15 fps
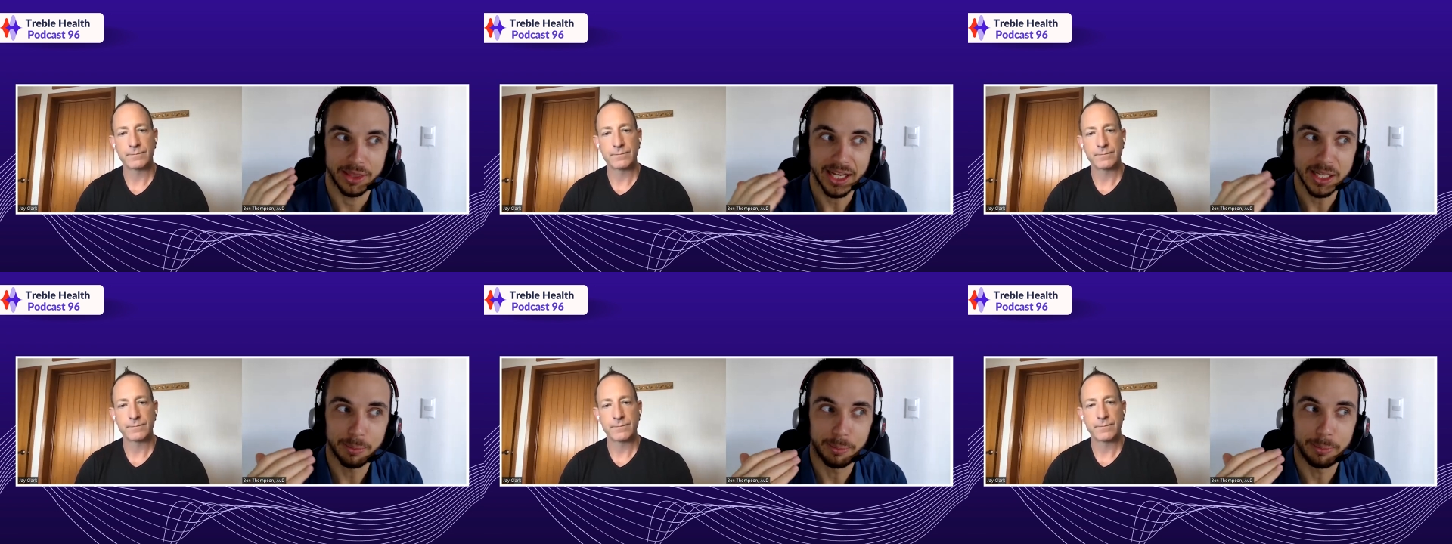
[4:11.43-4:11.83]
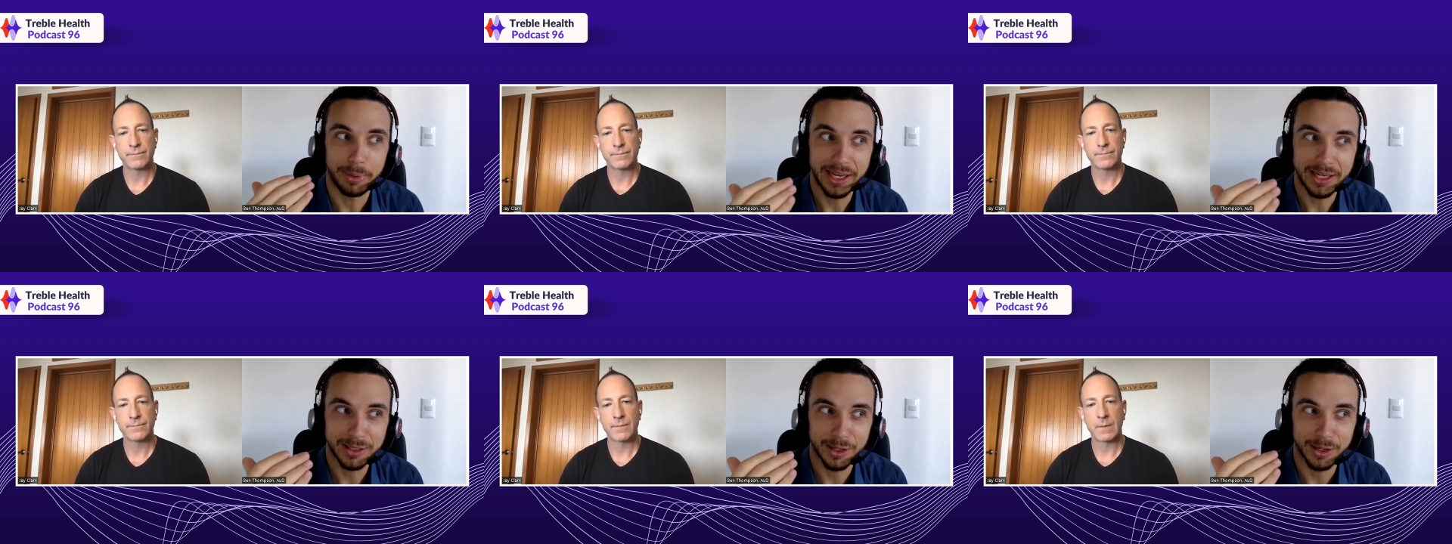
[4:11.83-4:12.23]
Speaker 1: that's
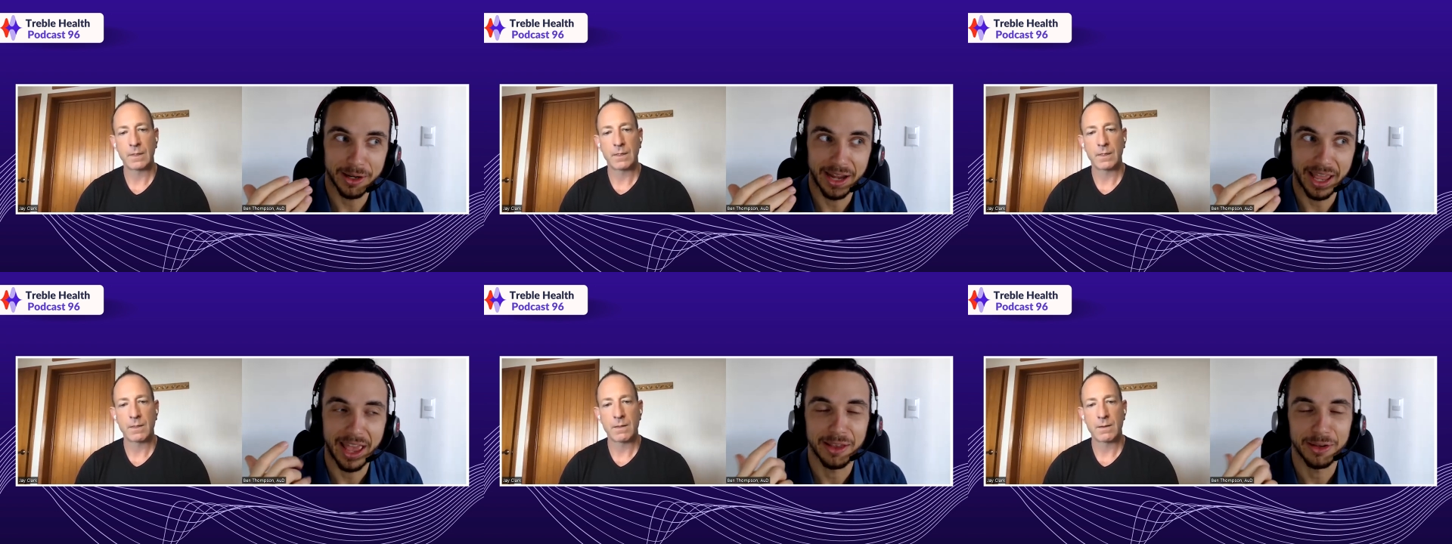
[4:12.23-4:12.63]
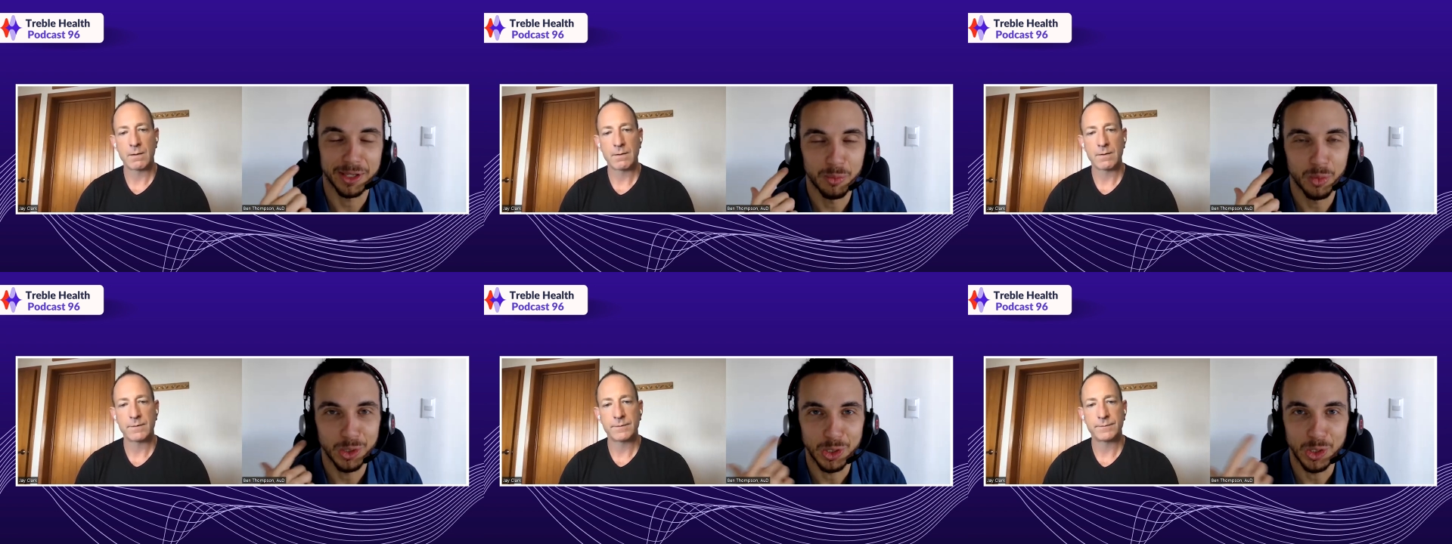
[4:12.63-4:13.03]
based on
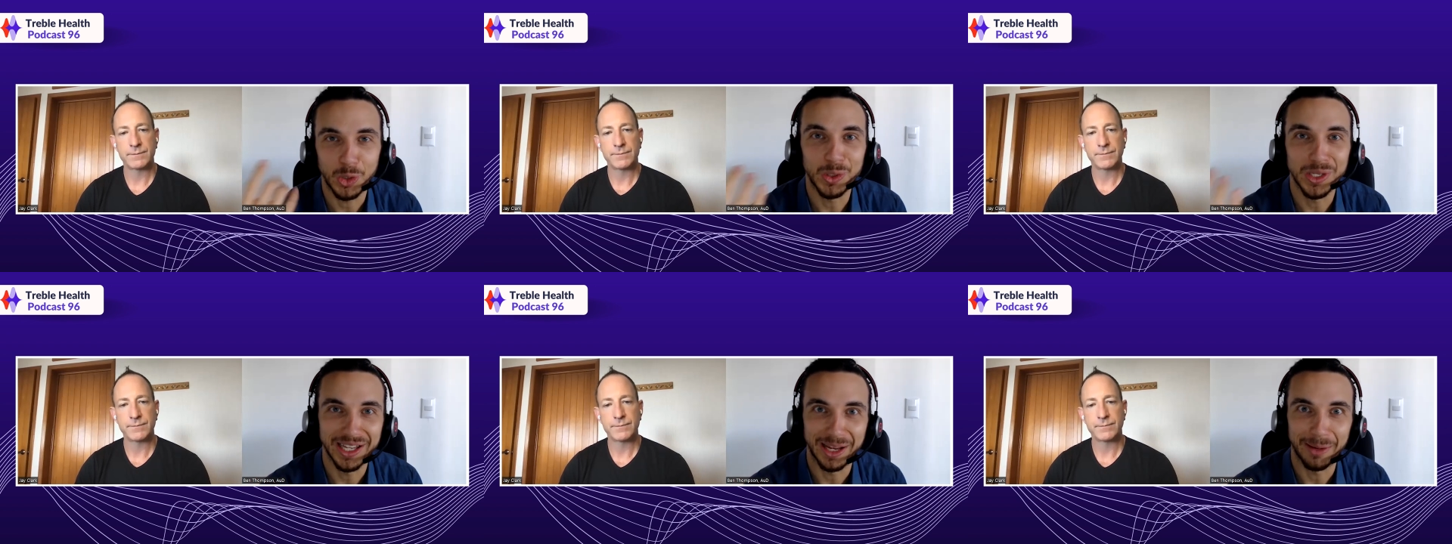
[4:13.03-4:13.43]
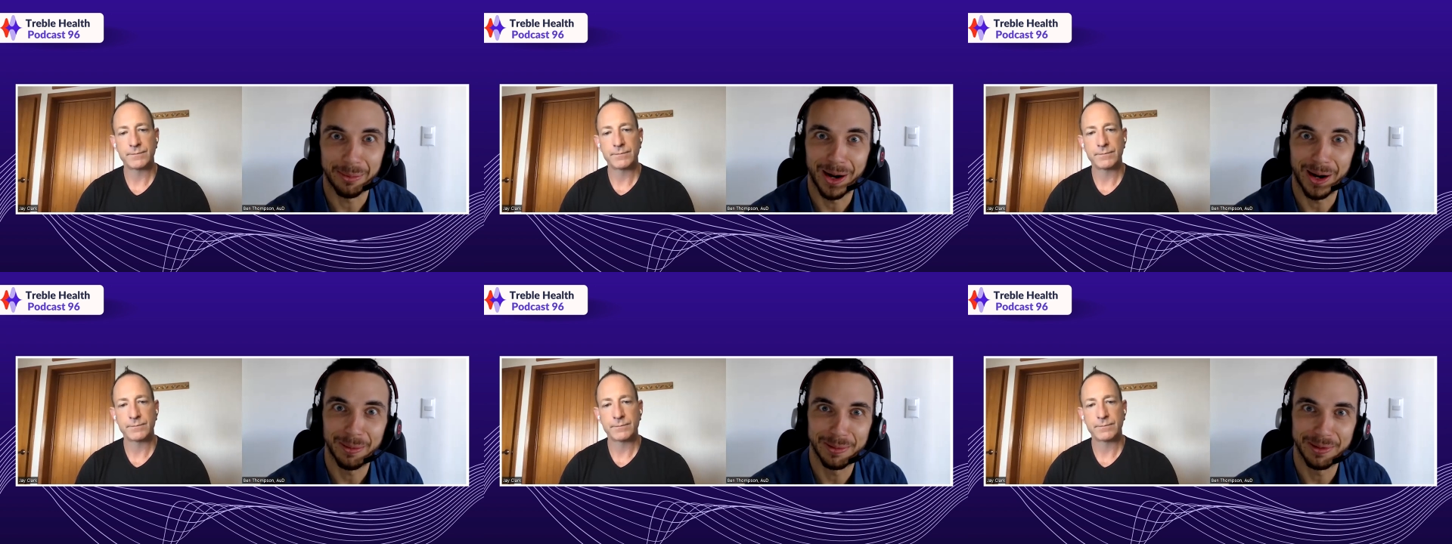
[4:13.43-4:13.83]
someone using it
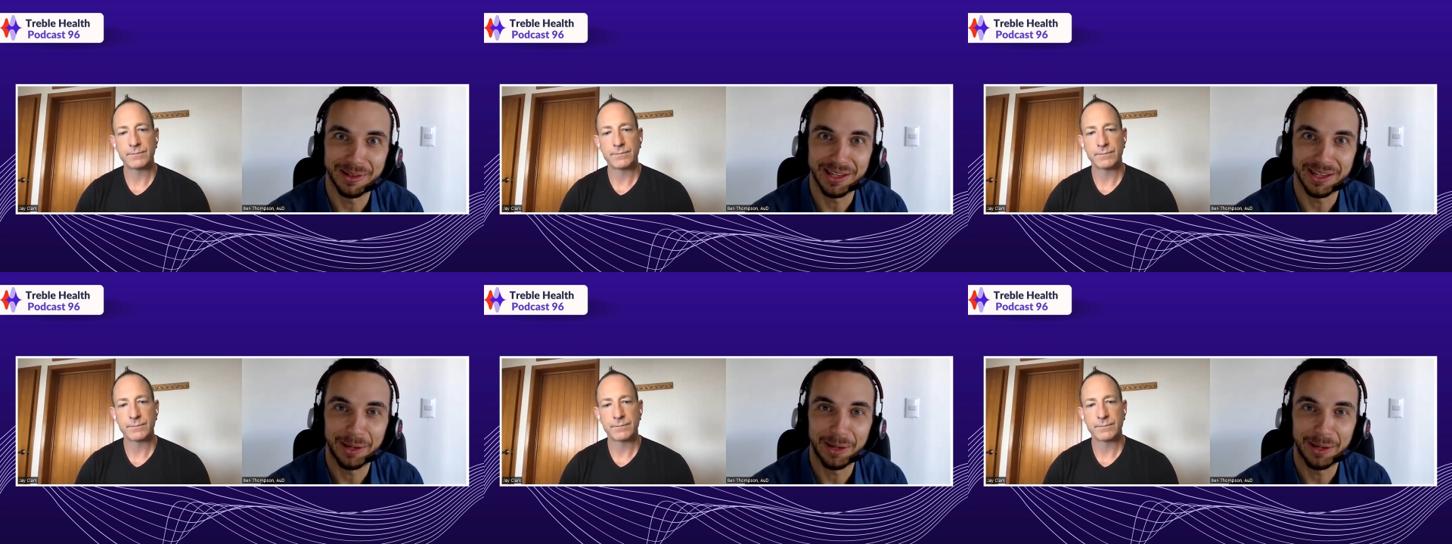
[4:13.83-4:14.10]
properly.